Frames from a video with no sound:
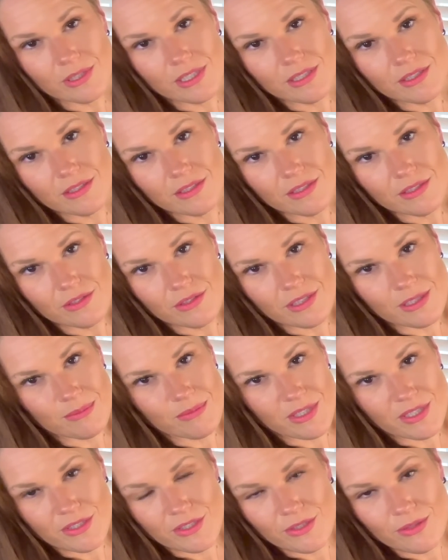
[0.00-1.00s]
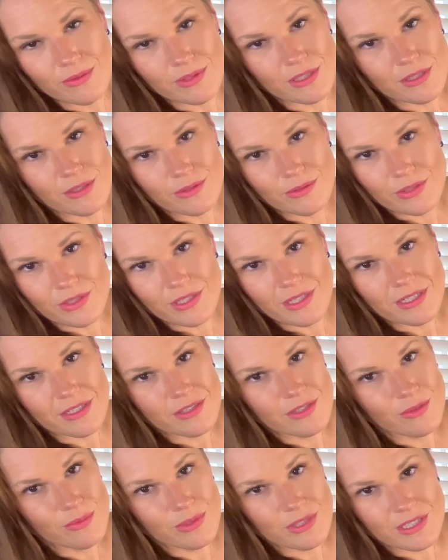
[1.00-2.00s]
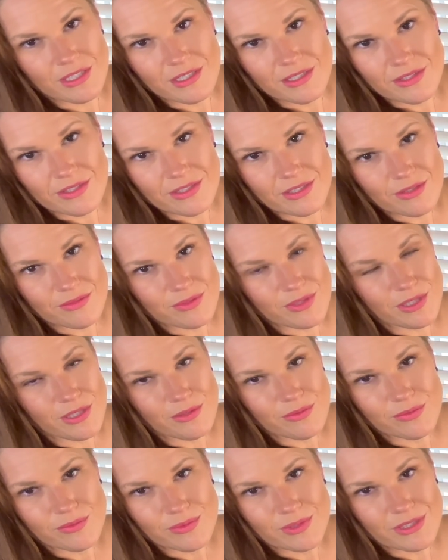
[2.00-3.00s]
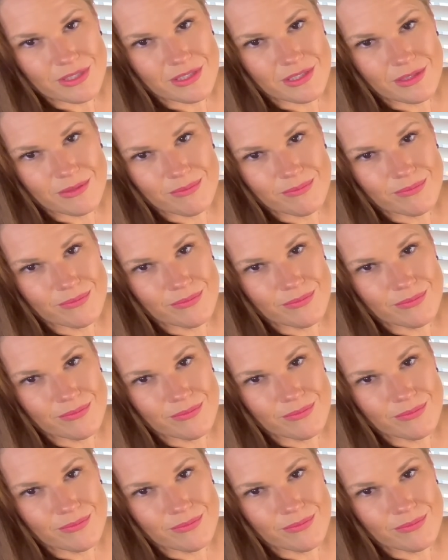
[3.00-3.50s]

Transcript: And I'm like you. I know. You got to know when to cut stuff off. And it's like,